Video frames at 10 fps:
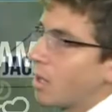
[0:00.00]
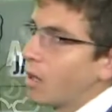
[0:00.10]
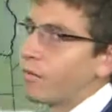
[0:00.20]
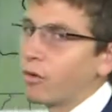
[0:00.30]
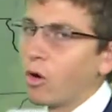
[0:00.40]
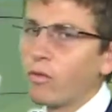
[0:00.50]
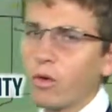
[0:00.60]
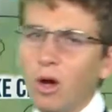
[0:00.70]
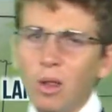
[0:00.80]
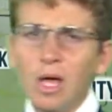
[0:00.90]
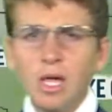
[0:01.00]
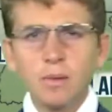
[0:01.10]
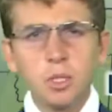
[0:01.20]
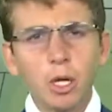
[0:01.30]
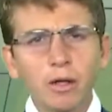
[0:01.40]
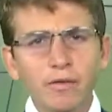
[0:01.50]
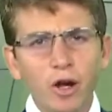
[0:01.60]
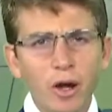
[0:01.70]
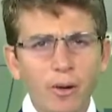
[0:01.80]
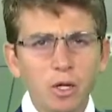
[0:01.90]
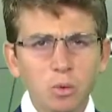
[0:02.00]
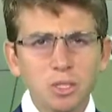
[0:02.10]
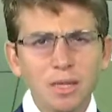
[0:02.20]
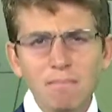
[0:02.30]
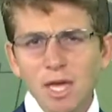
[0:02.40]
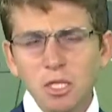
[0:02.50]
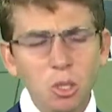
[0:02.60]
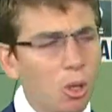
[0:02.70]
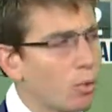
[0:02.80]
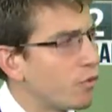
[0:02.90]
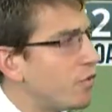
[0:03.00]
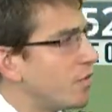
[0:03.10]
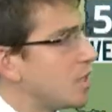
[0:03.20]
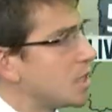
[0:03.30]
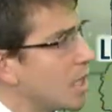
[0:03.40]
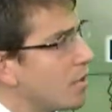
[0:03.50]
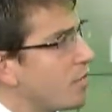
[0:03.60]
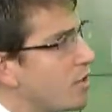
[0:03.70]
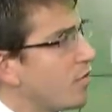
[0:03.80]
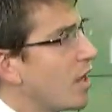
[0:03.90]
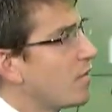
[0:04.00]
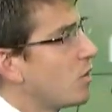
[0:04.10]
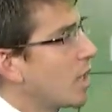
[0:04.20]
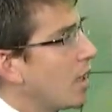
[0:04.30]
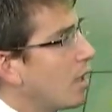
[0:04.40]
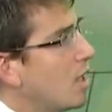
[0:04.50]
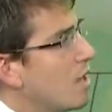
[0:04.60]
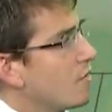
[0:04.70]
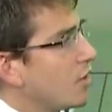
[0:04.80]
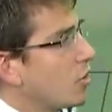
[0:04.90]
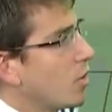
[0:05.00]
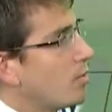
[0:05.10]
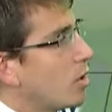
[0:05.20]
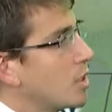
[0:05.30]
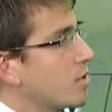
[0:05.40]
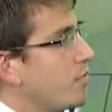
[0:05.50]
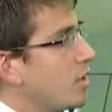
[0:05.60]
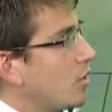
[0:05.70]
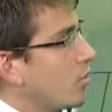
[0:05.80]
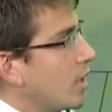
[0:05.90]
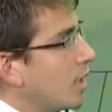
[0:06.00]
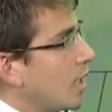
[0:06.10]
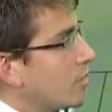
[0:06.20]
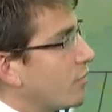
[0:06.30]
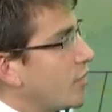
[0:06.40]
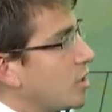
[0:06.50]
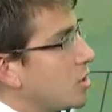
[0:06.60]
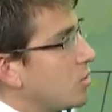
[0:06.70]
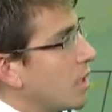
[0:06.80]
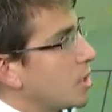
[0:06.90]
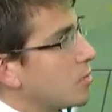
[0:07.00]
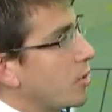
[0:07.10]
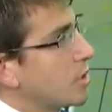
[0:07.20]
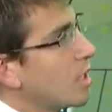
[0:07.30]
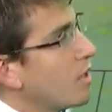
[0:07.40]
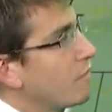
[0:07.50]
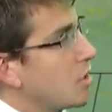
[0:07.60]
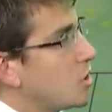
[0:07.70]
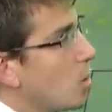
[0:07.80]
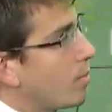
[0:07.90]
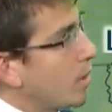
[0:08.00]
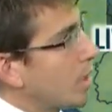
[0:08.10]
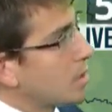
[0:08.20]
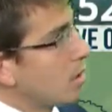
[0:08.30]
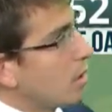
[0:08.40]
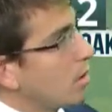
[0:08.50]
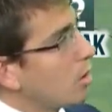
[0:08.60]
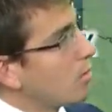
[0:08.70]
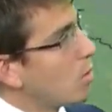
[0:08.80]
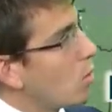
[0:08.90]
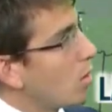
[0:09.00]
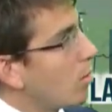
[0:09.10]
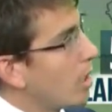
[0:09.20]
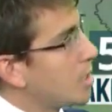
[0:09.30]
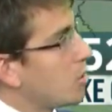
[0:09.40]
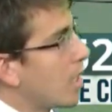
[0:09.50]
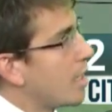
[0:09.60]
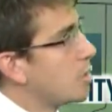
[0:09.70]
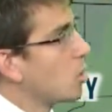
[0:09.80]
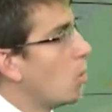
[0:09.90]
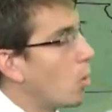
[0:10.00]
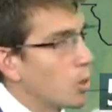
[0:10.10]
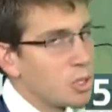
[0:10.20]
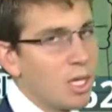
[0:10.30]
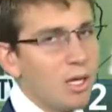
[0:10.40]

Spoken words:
cover. Overall, the majority of our area will see the mid to lower 50s, getting to 55 in Ocala, 53 in Bronson, 53 in Gainesville, 52 in High Springs, 52 up in Lake City, and a little bit warmer as you head towards